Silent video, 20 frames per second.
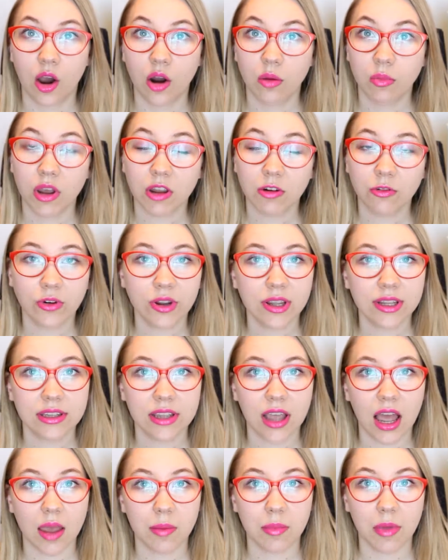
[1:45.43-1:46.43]
On my free
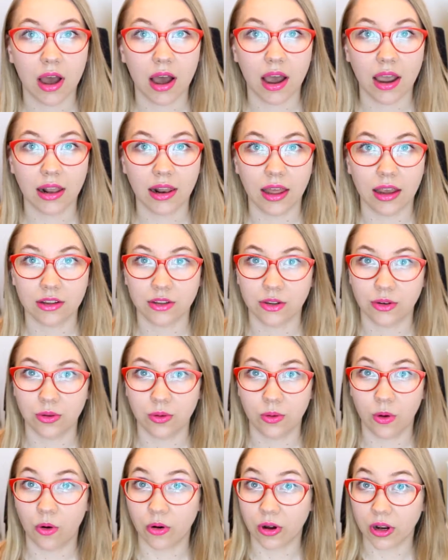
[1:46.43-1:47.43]
time I like to
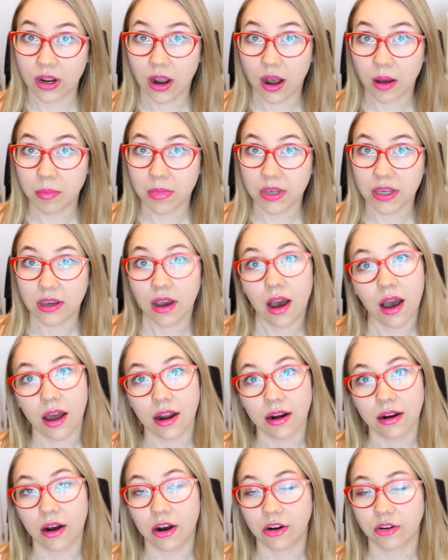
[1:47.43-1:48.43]
do origami
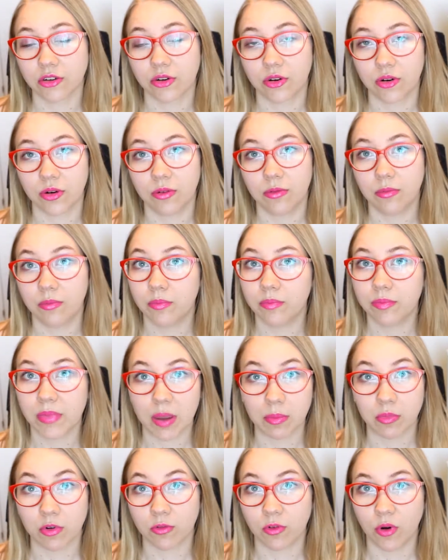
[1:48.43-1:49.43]
and other
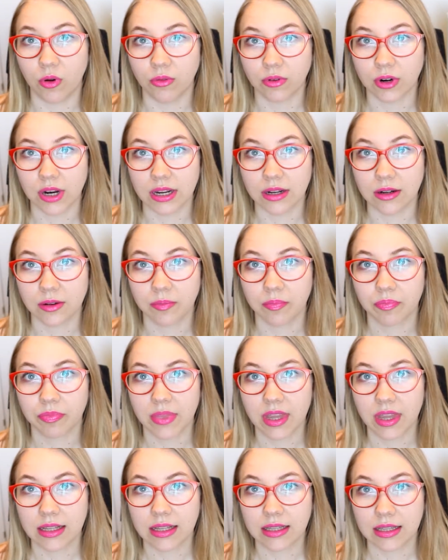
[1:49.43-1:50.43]
paper folding
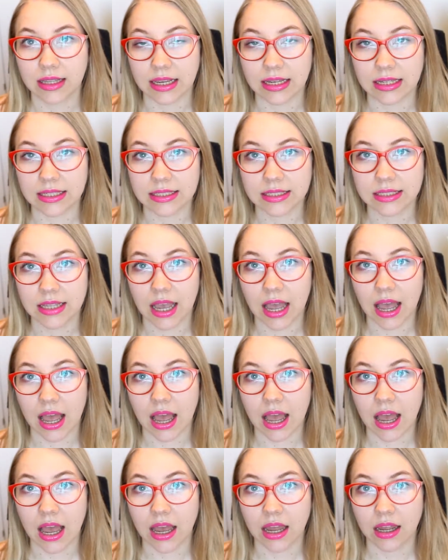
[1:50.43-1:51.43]
things,
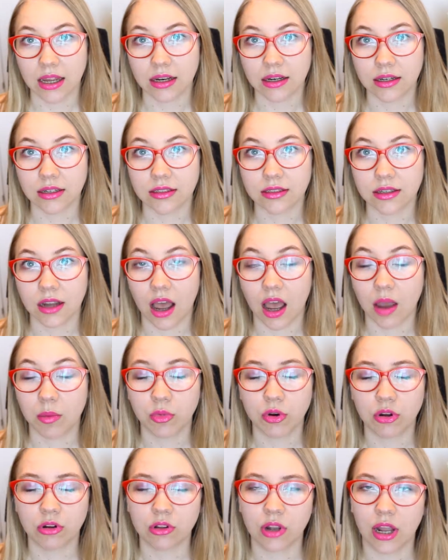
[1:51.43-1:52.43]
and
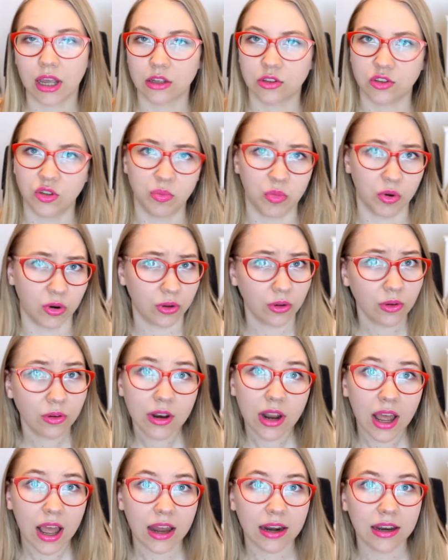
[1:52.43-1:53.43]
I'm not like super
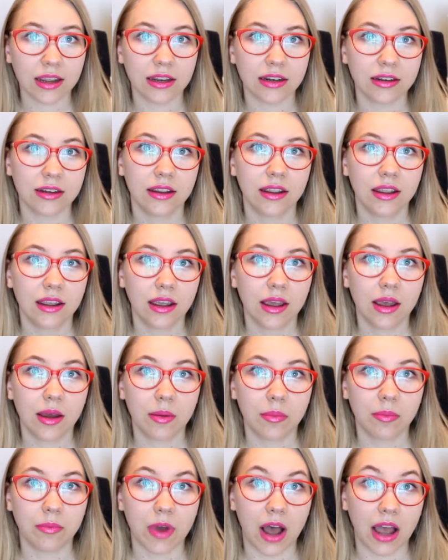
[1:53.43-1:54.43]
good at it.
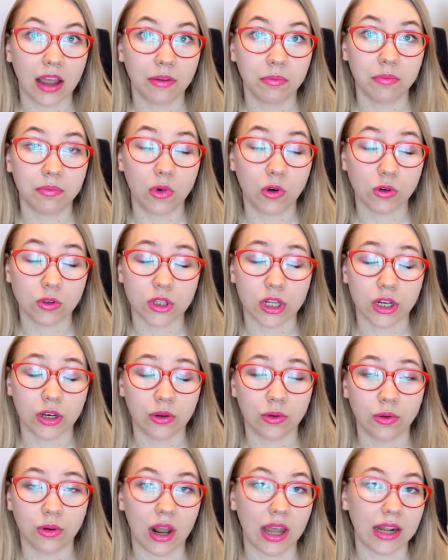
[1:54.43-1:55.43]
I mostly
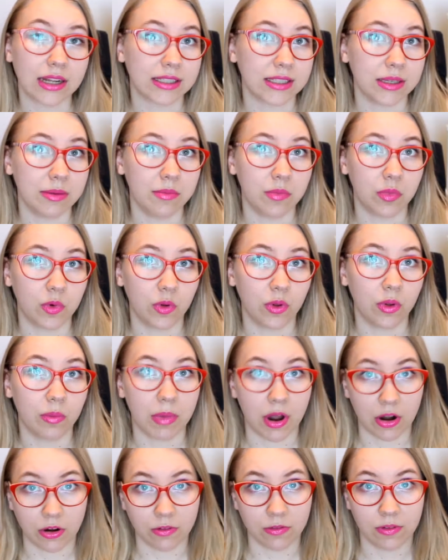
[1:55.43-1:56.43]
do like simple
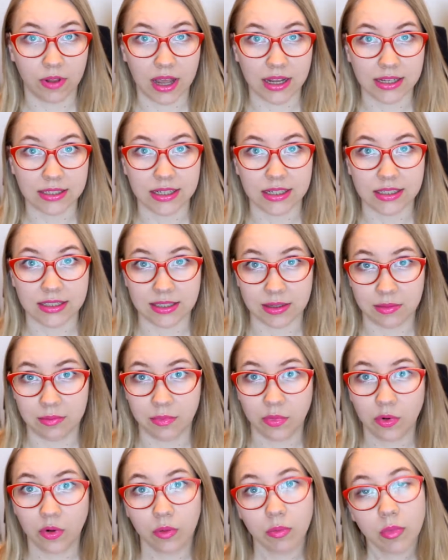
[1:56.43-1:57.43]
butterflies and
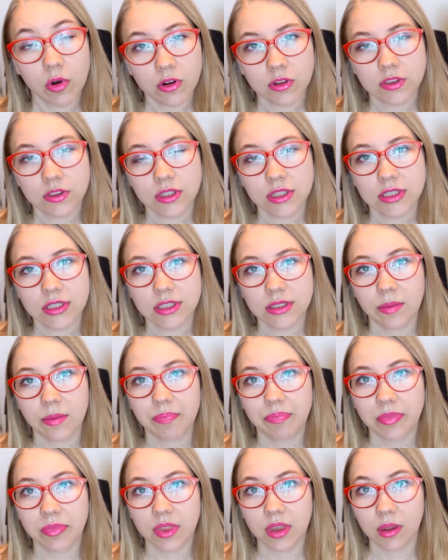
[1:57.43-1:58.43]
simple boxes,
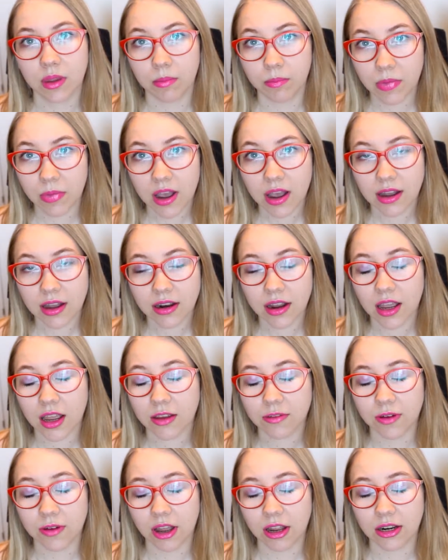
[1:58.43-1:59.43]
but
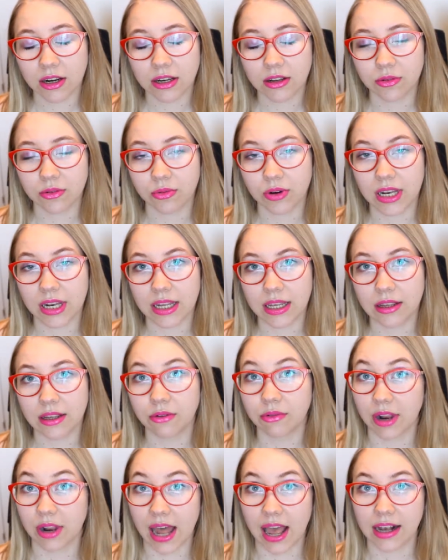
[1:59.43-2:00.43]
I find it really
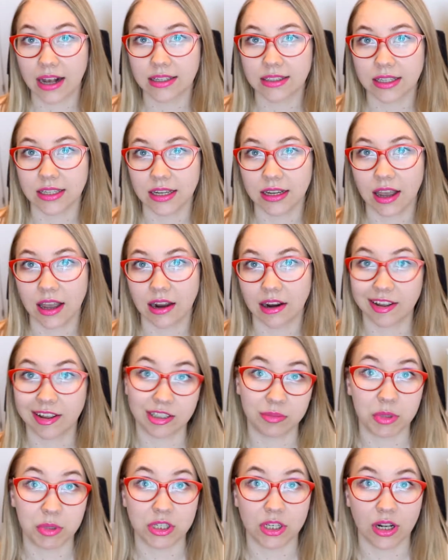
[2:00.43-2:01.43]
relaxing, and
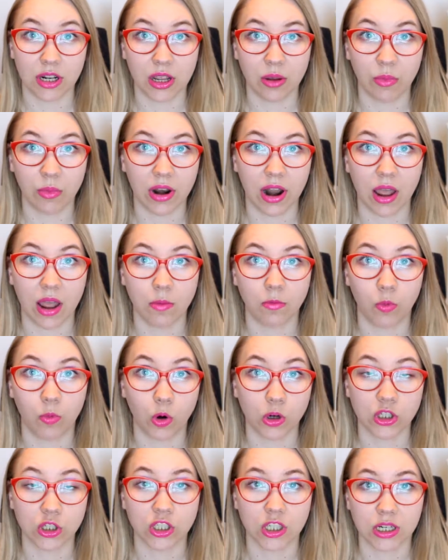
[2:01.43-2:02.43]
especially when I'm
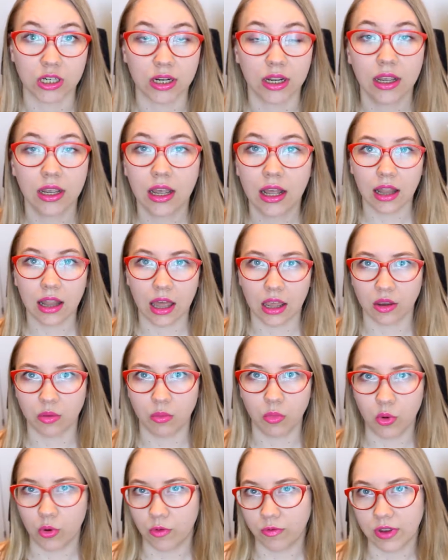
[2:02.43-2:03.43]
watching like
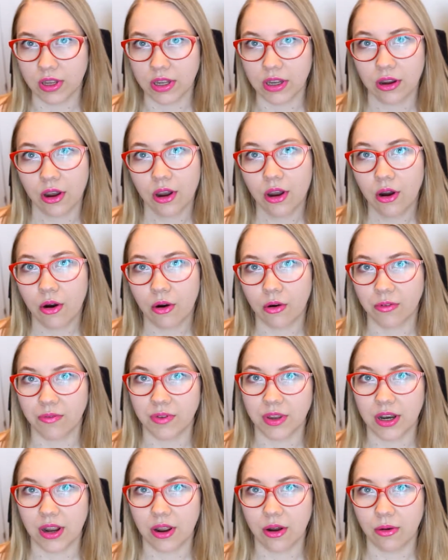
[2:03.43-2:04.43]
a movie or
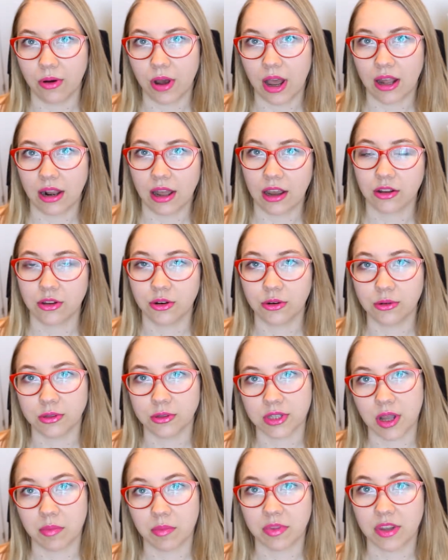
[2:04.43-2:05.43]
video, I like to
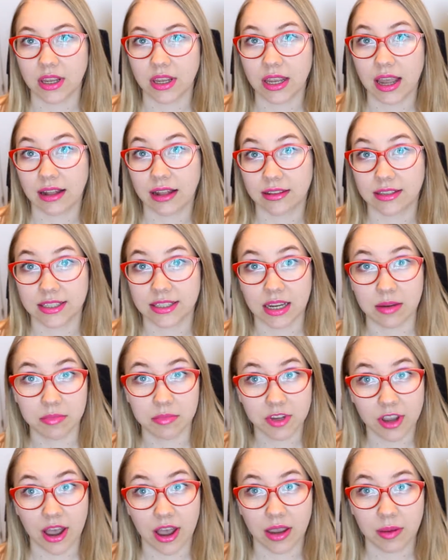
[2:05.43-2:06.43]
do something at the
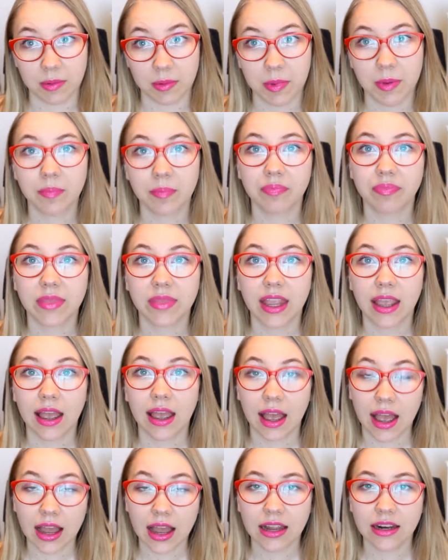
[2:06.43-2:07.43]
same time.
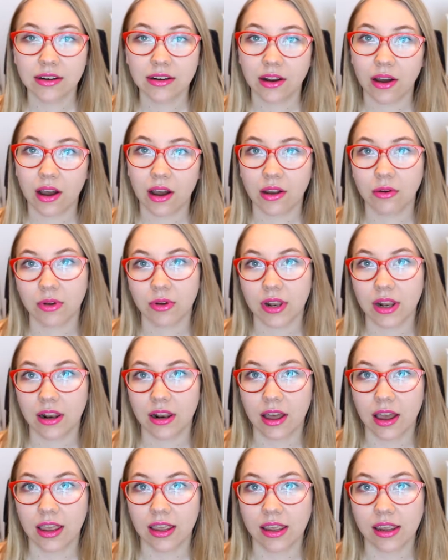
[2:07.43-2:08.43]
And I really
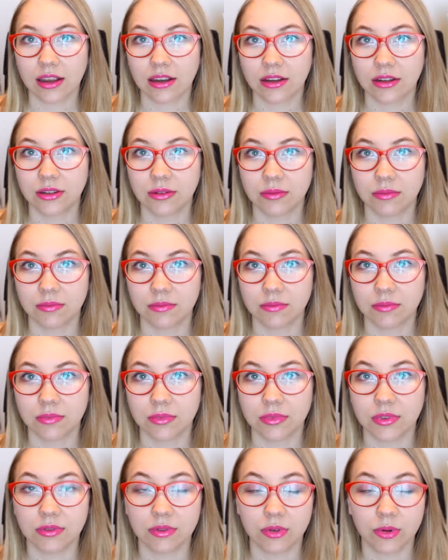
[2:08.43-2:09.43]
like
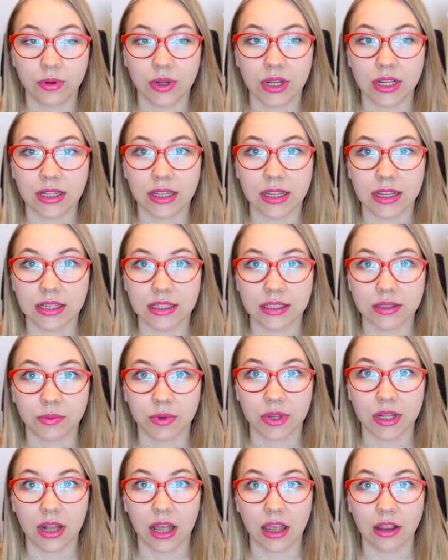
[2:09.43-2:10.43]
doing things
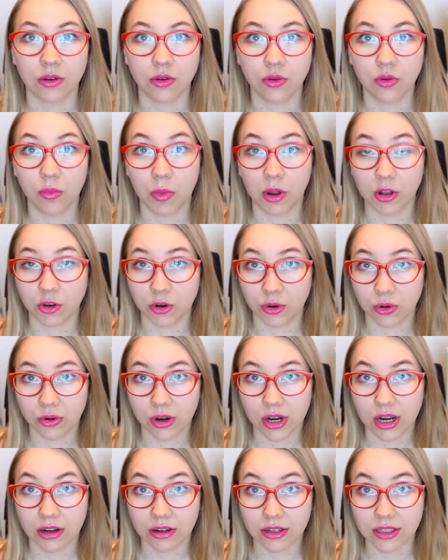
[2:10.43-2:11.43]
with like new
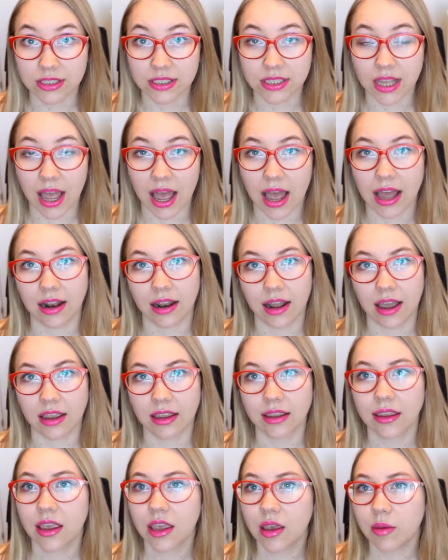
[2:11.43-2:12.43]
materials and
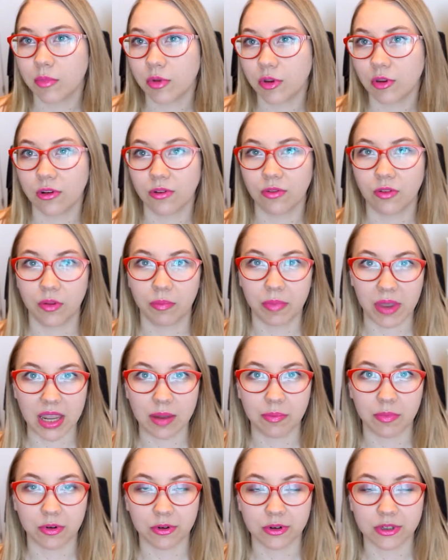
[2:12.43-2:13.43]
like beautiful
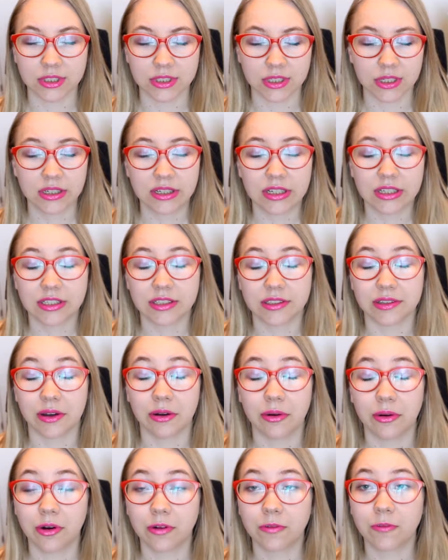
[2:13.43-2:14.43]
papers.
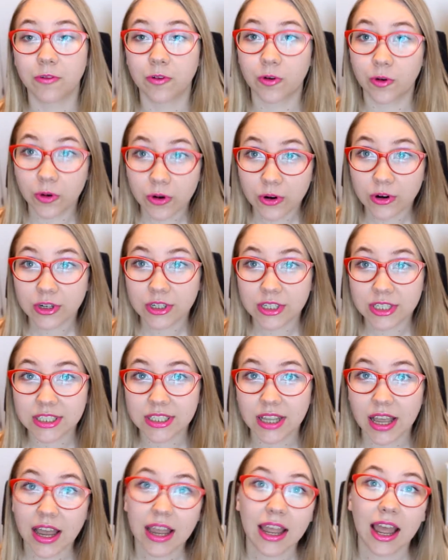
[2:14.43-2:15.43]
So of
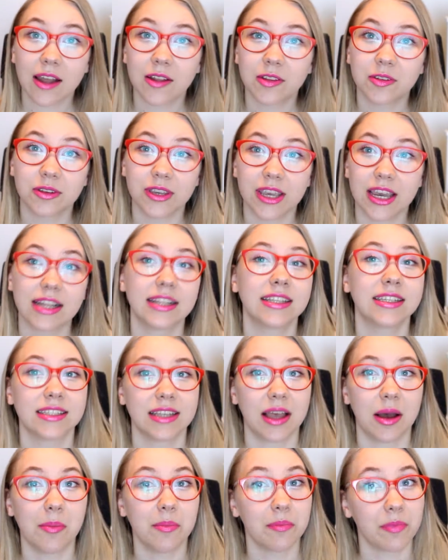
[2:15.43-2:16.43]
course I had to get
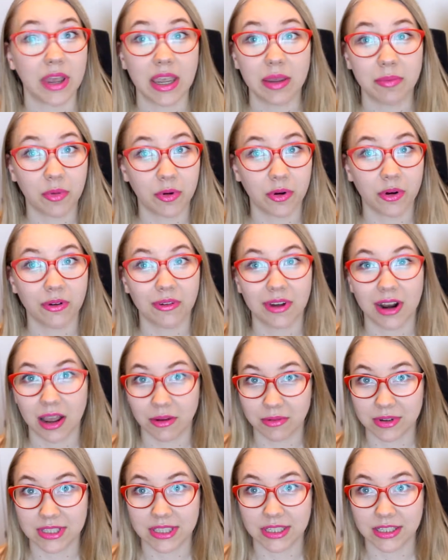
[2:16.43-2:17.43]
some paper when
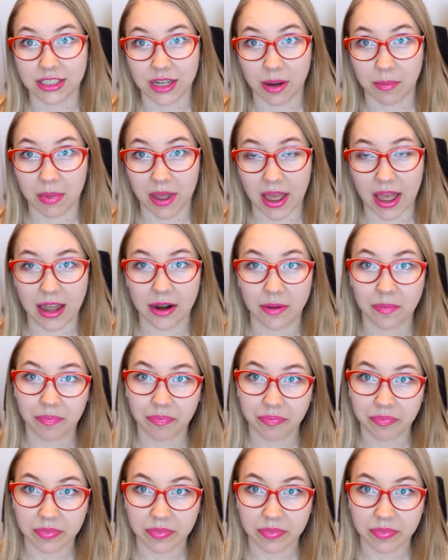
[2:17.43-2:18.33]
I was in Japan.